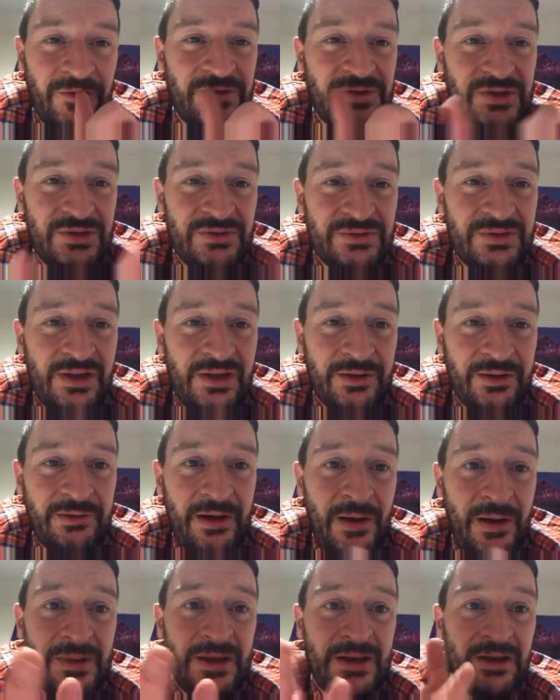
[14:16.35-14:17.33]
And she was like
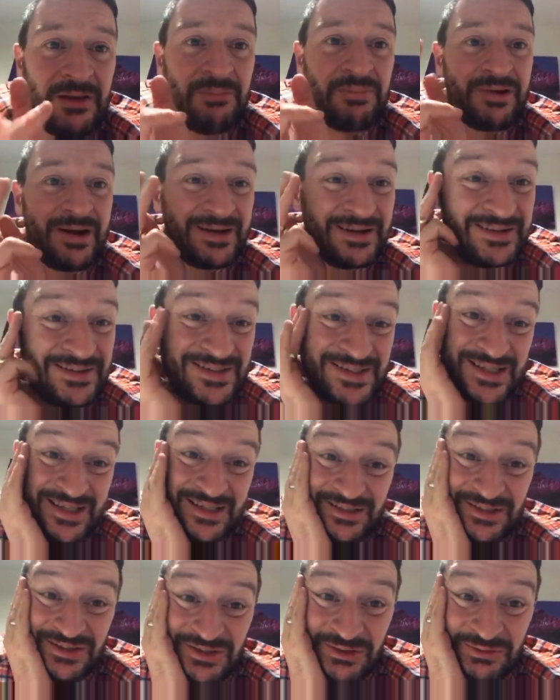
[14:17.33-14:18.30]
growing in a pregnancy
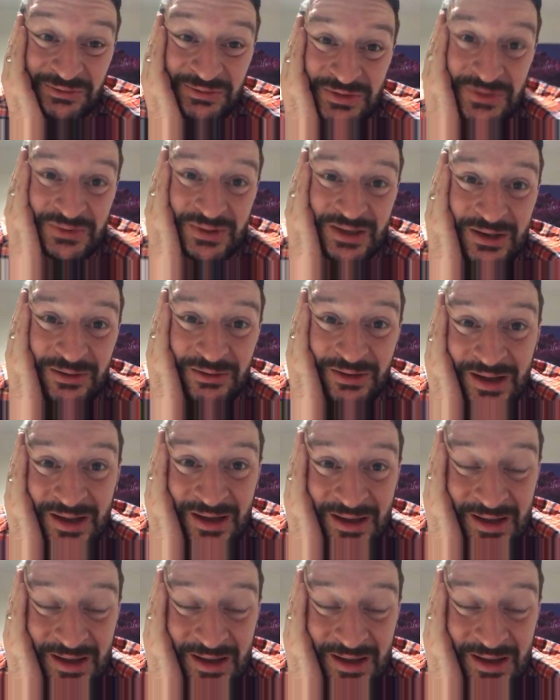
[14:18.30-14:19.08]
and stuff as well.